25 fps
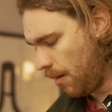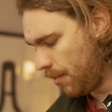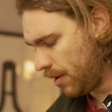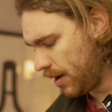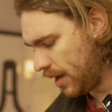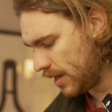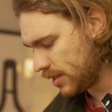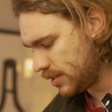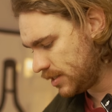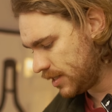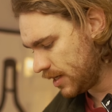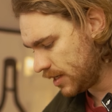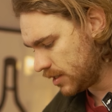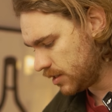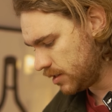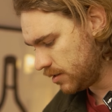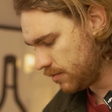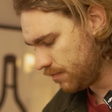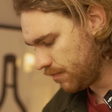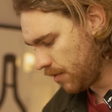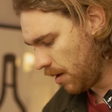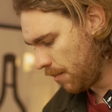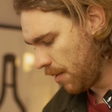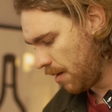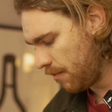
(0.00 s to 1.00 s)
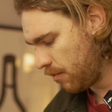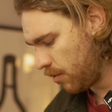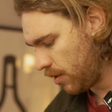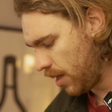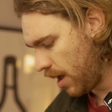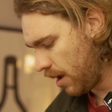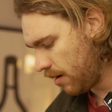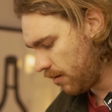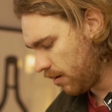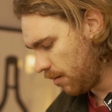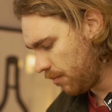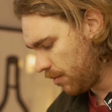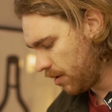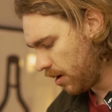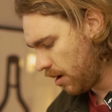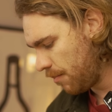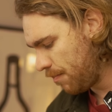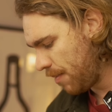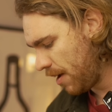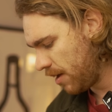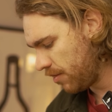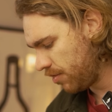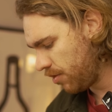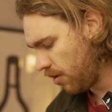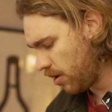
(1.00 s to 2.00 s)
I'm gonna get six, I'm happy with that. I'm gonna go
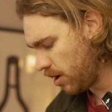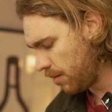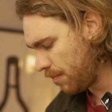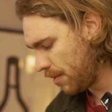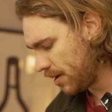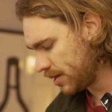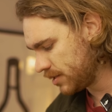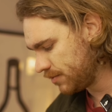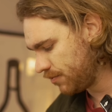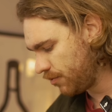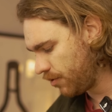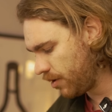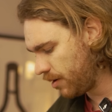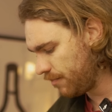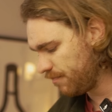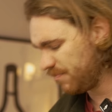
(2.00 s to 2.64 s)
pay thirty bucks for